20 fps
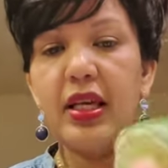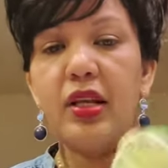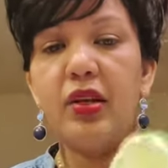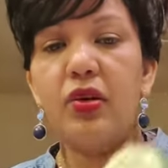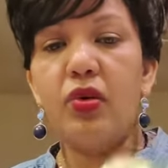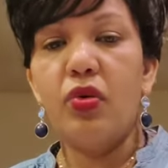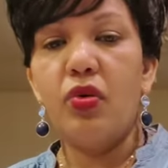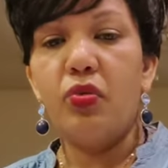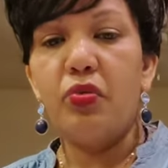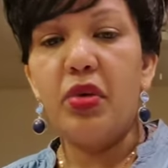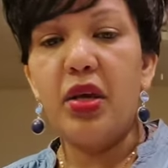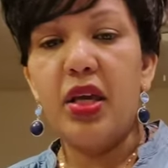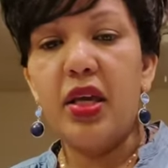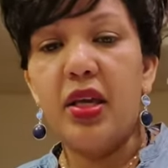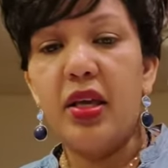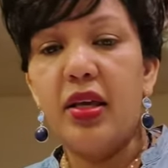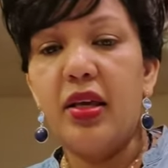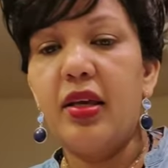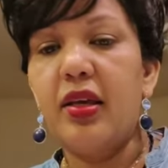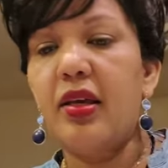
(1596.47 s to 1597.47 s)

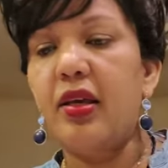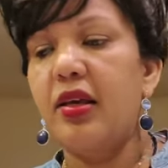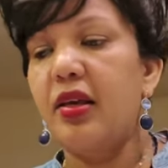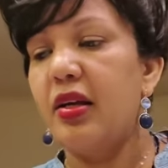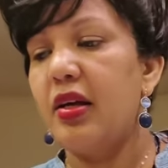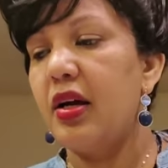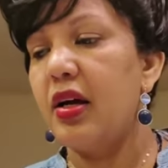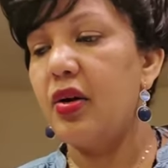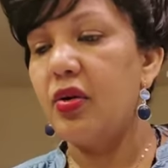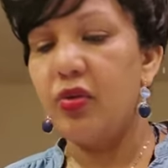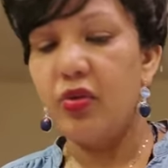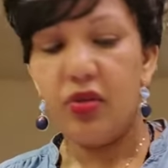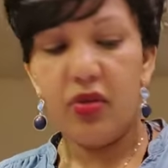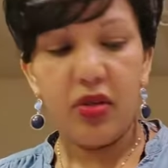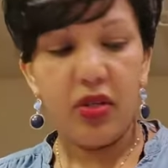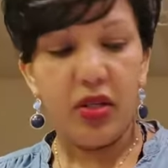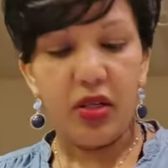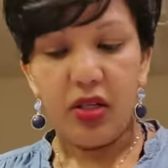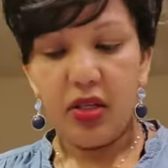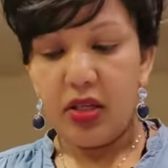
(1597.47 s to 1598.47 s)
Cazalomi.
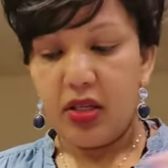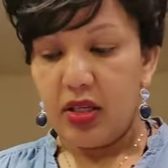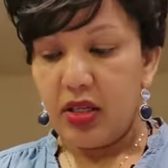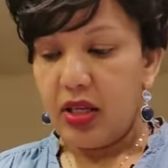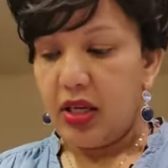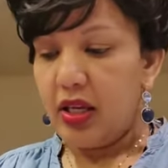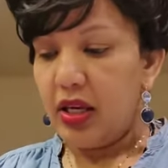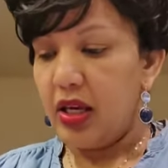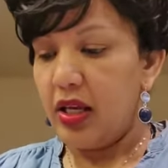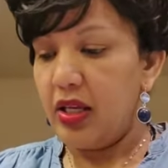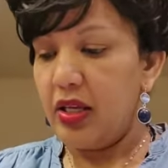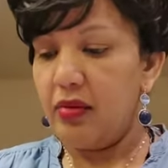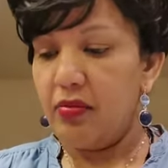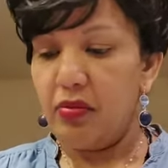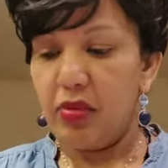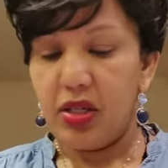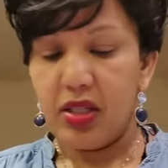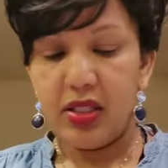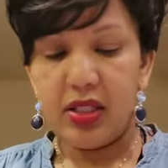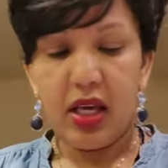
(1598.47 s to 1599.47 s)
Oh,
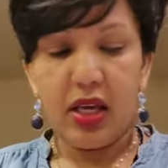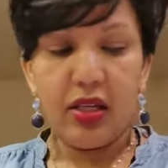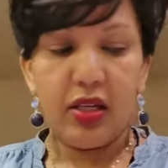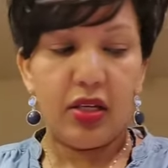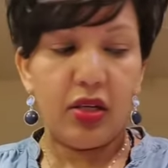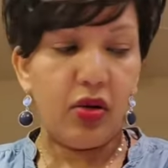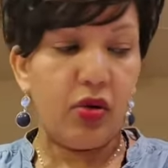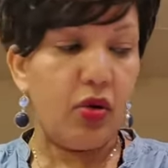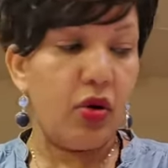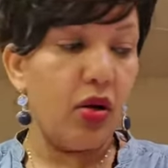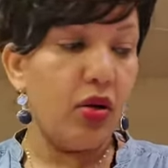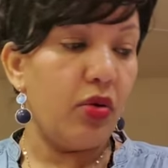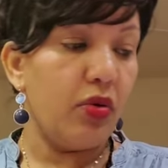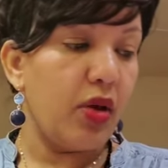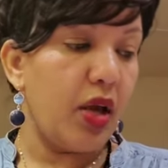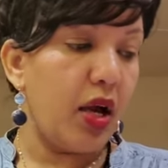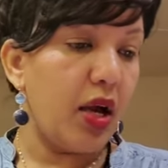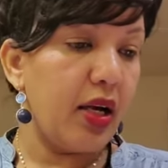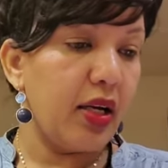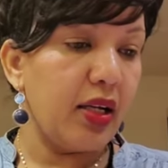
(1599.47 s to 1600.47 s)
in a mixer
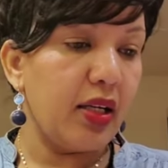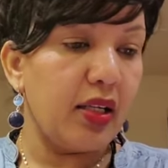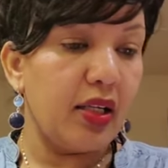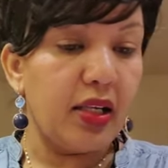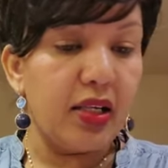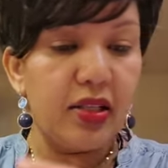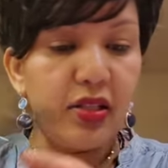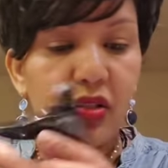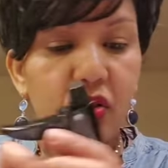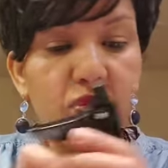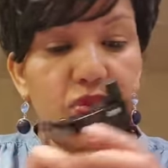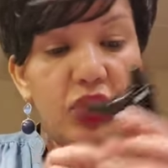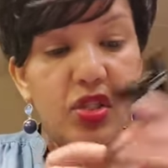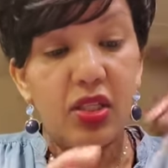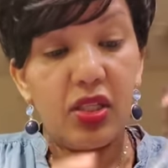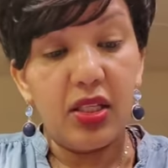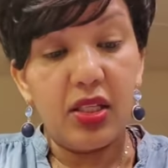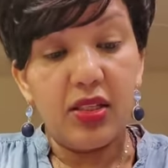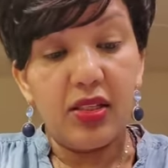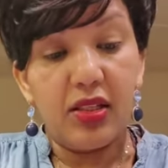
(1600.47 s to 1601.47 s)
golo, you haggari
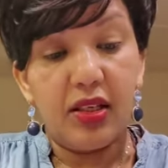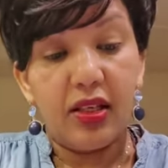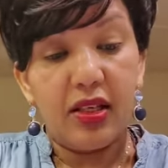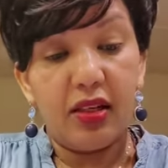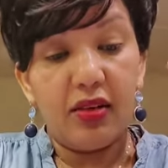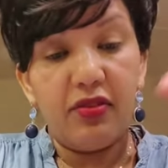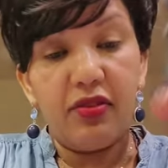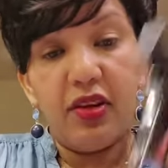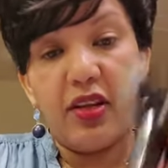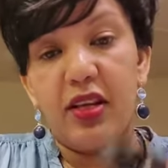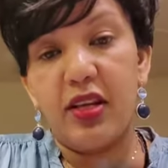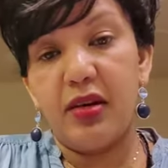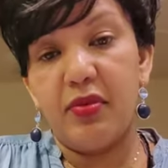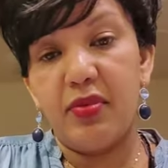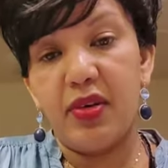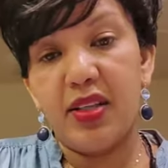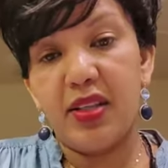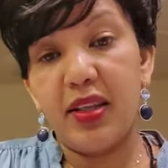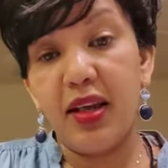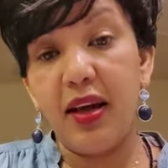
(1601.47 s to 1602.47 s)
little chill eating
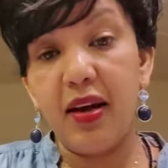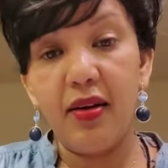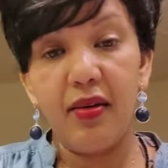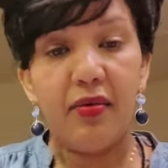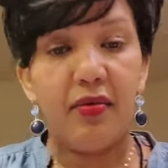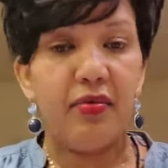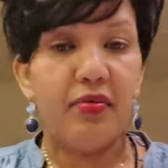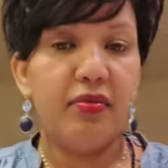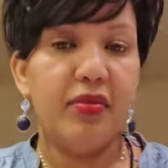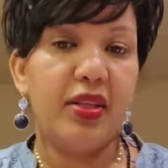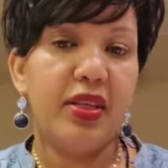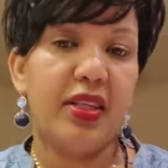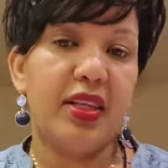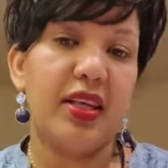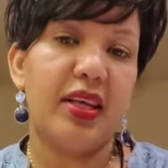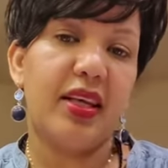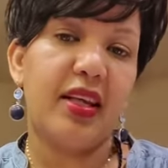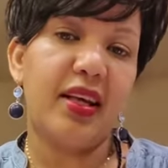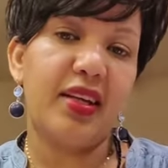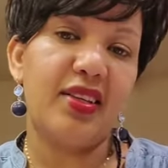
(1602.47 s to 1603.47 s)
cream demet,
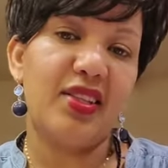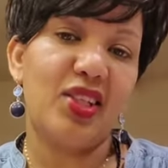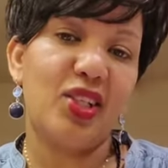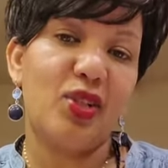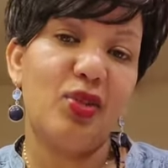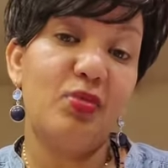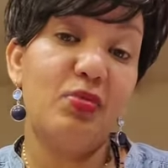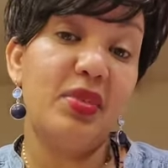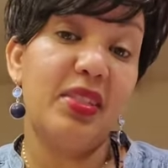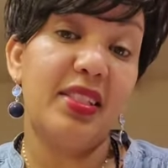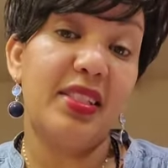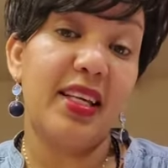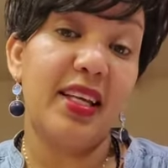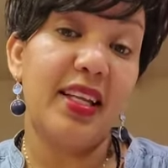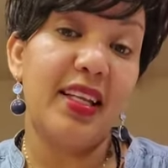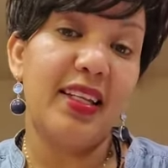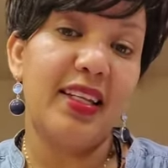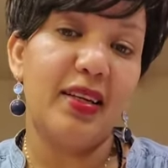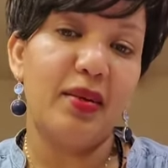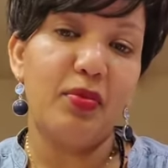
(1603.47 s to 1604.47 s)
not a catchel,
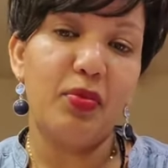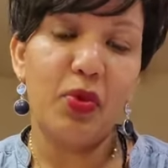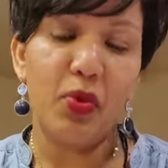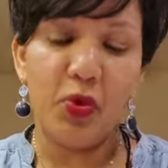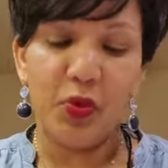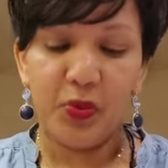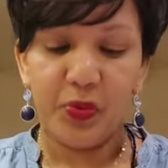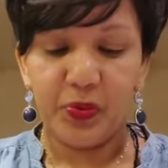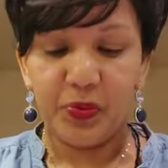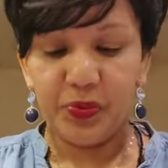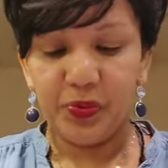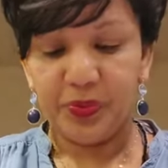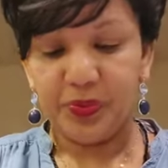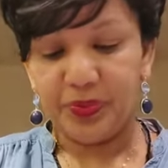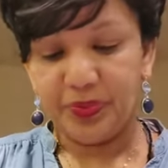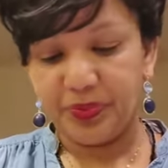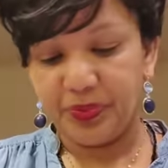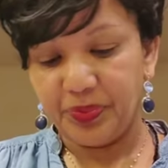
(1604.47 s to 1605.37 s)
bezalidemu.